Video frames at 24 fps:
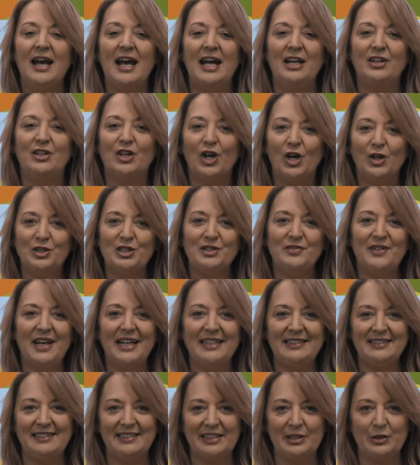and
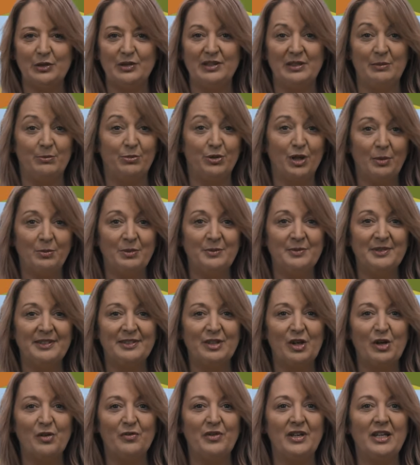cultivate skills in
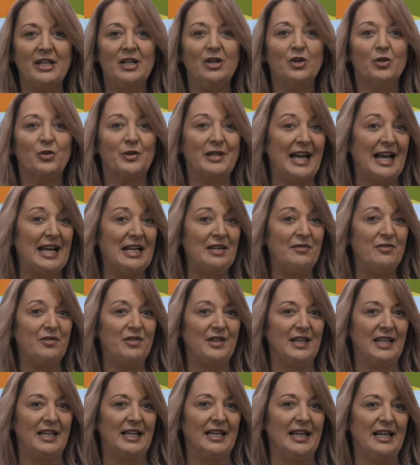problem-solving, creative
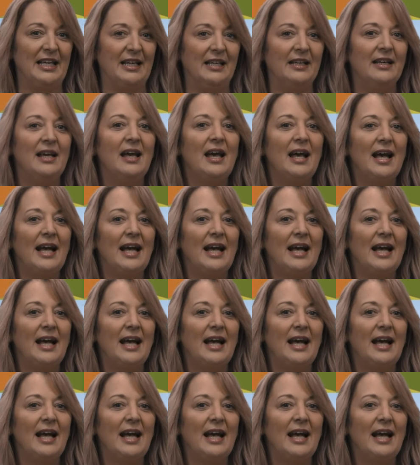thinking,